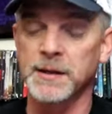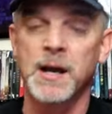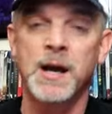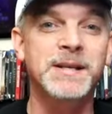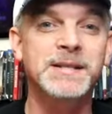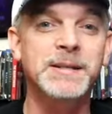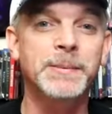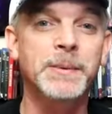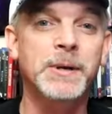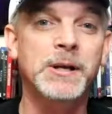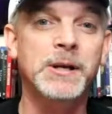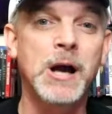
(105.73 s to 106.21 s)

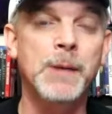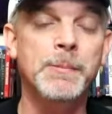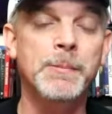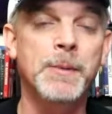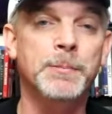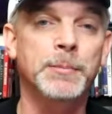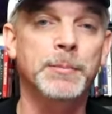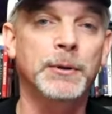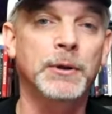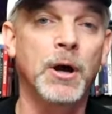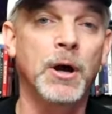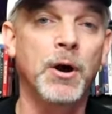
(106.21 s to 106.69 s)
Please leave me a
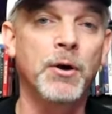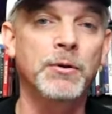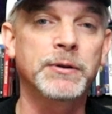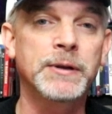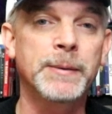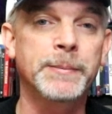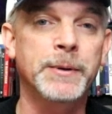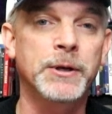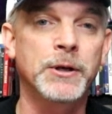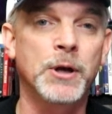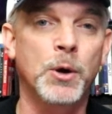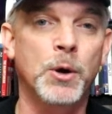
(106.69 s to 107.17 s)
comment below.
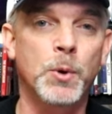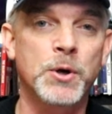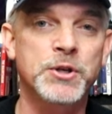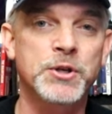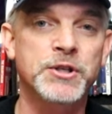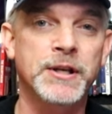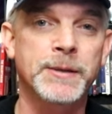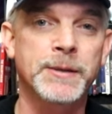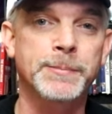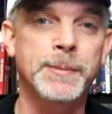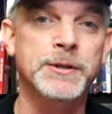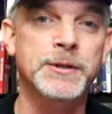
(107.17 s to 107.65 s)
Let me know what
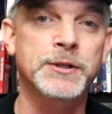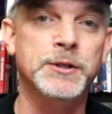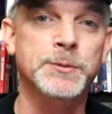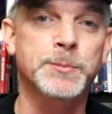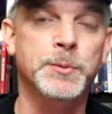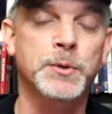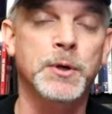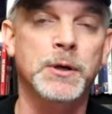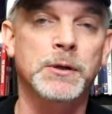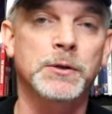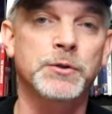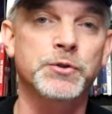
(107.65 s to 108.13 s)
you think about this
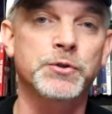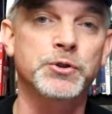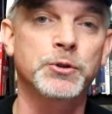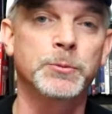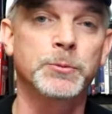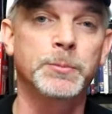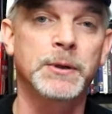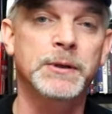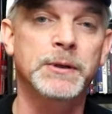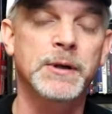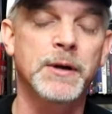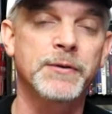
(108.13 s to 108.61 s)
particular
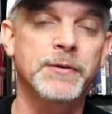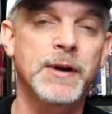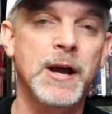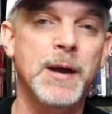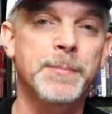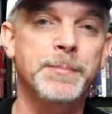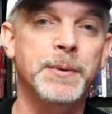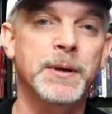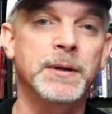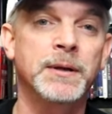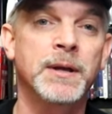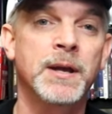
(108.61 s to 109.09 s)
steelbook
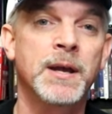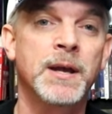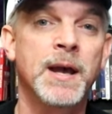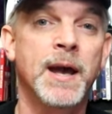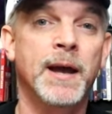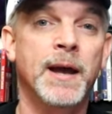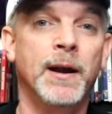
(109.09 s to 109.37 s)
unwrapping.